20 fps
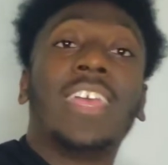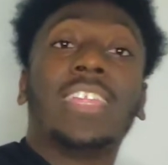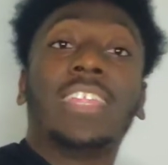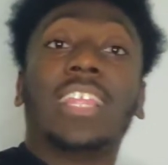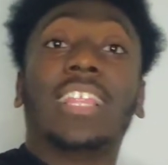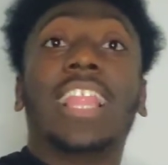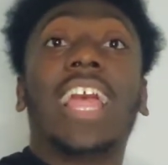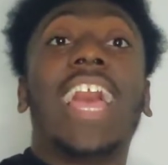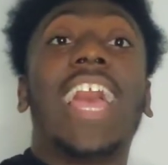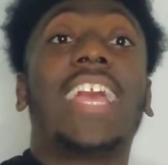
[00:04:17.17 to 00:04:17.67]

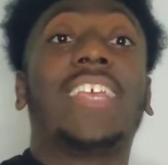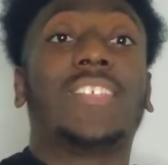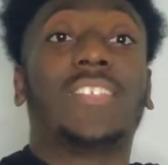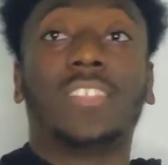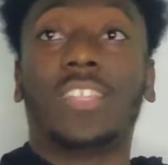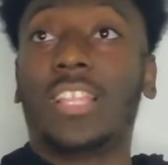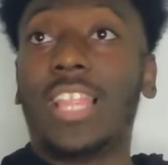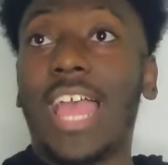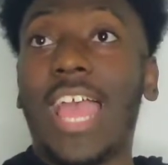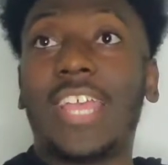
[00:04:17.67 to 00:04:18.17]
The
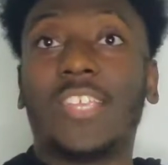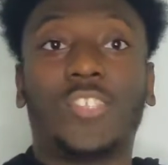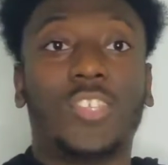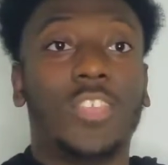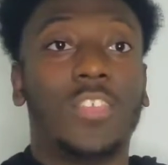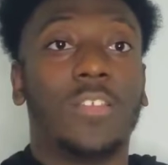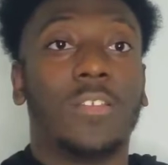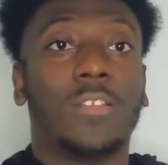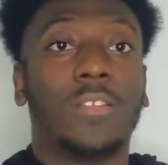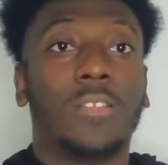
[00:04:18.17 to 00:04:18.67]
last, the last
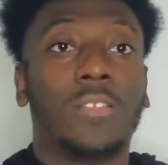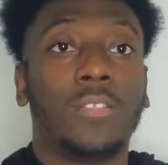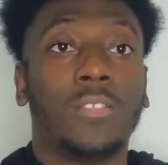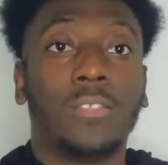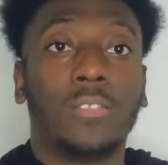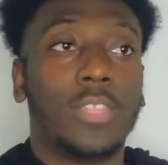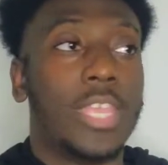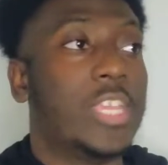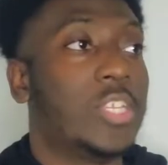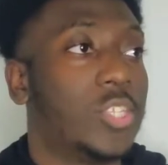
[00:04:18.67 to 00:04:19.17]
year,
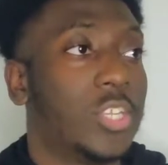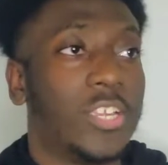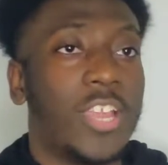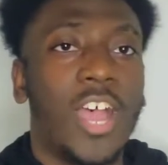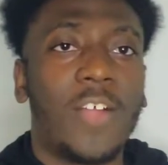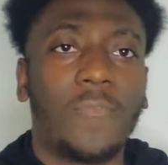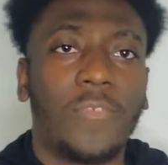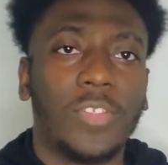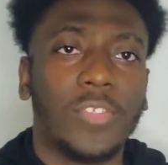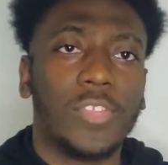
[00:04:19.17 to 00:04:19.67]
the Eastern
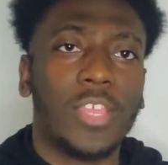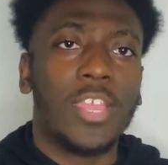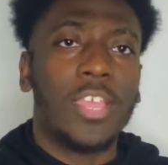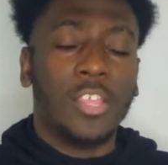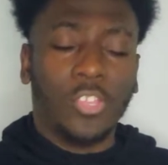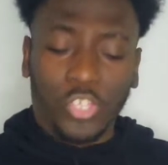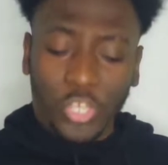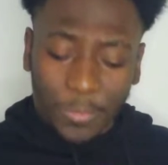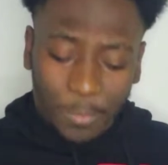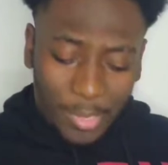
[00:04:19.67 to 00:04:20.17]
Conference,
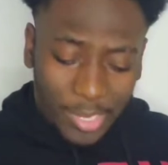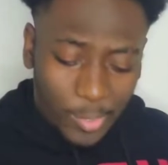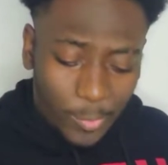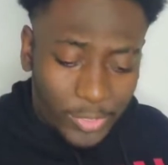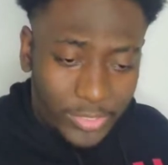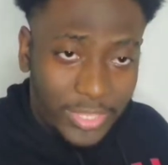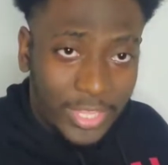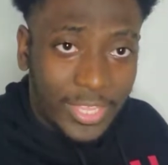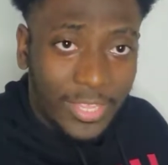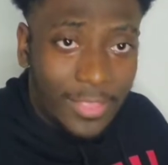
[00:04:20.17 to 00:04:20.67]
Jimmy Butler
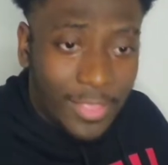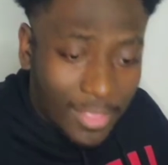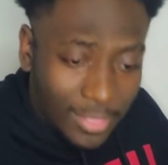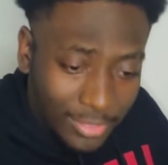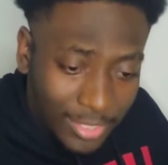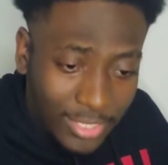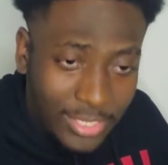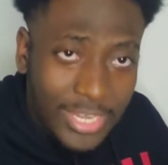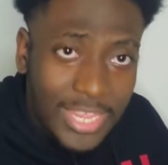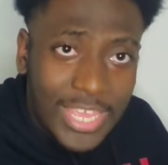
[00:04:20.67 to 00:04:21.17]
with the
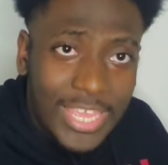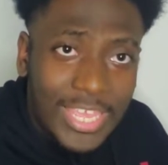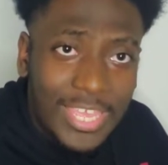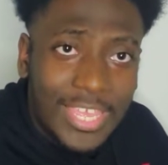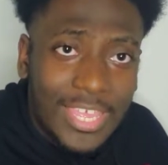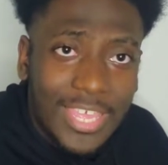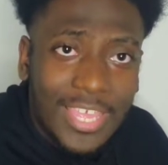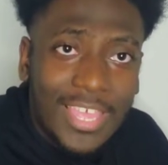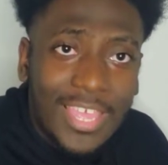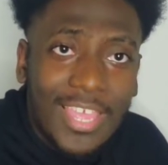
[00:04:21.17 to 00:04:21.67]
the
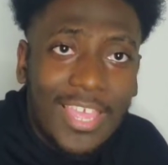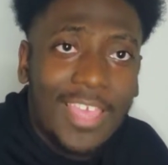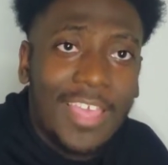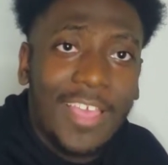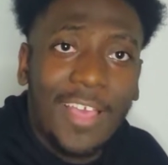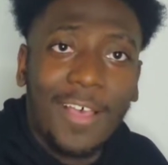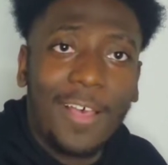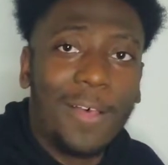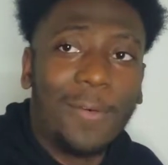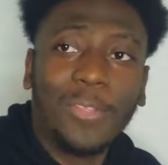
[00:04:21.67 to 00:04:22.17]
knee
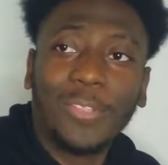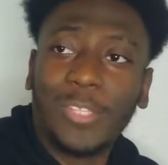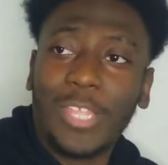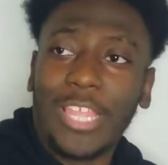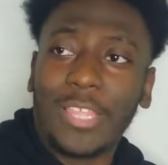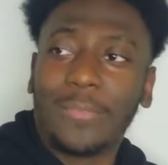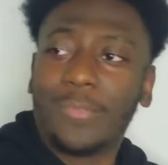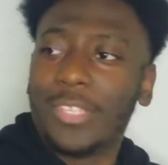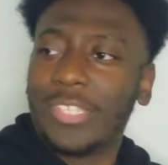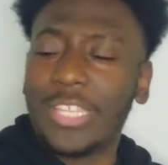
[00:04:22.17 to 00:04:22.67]
um, was
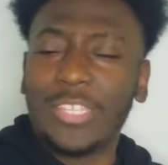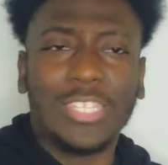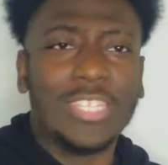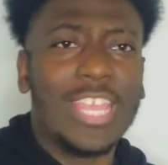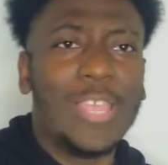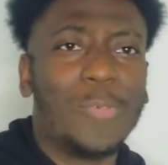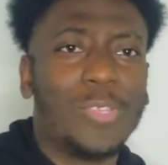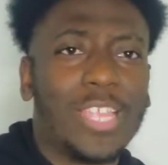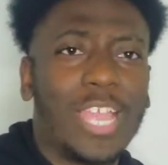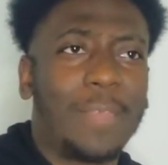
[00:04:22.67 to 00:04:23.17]
like, I think his
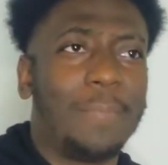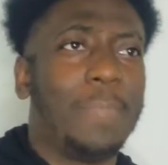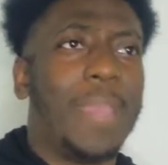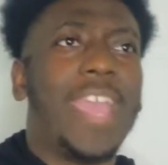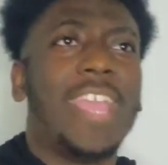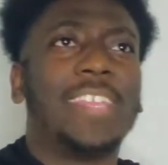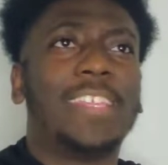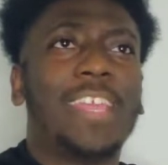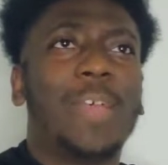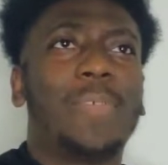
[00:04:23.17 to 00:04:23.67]
knee was like
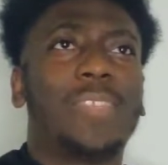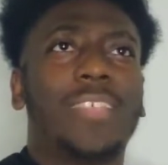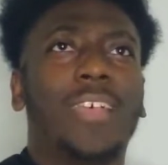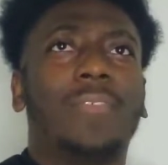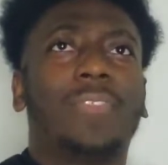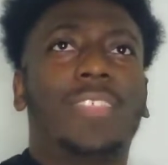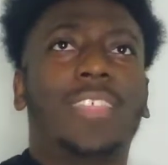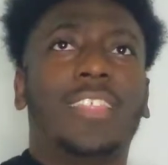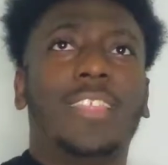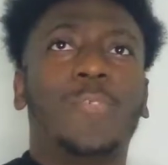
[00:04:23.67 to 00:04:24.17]
banged up or
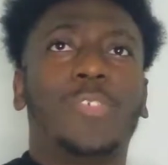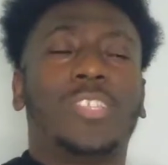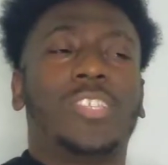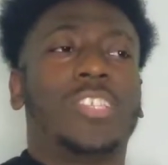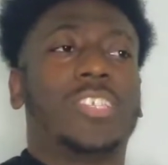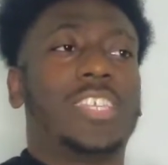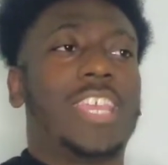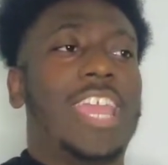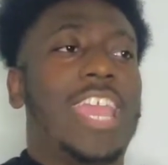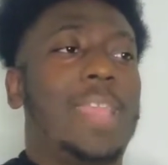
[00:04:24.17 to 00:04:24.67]
something. He was in
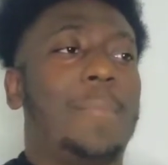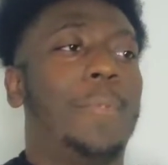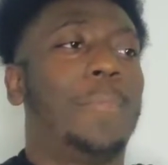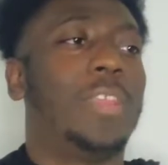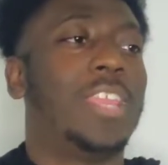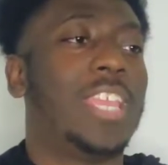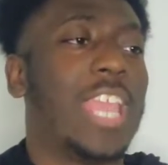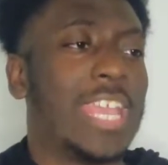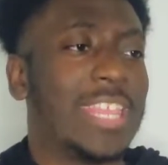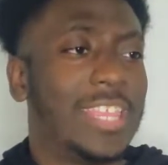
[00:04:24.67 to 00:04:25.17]
the same. Remember,
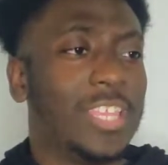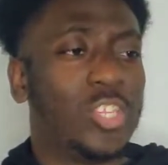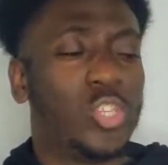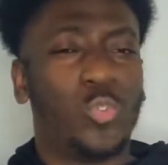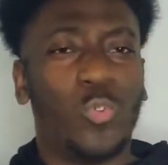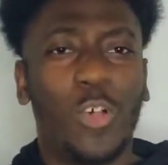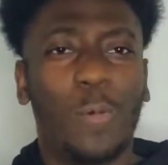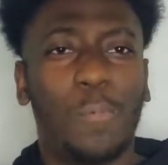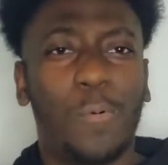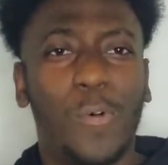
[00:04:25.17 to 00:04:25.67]
he had the
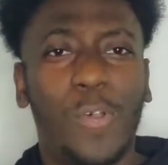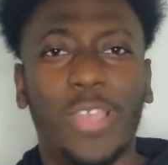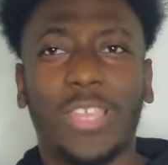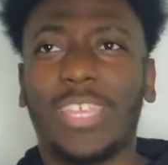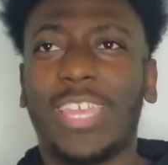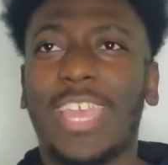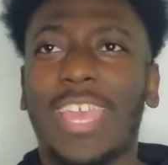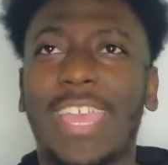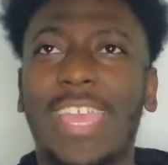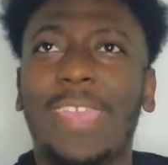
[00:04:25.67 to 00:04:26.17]
twelve
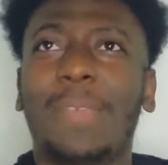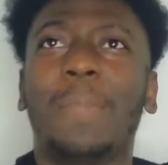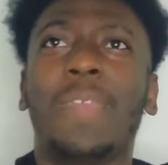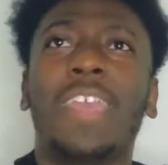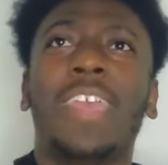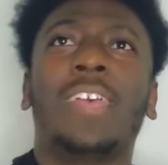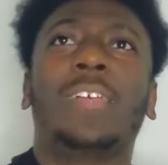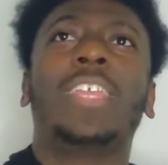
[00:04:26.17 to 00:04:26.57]
point game.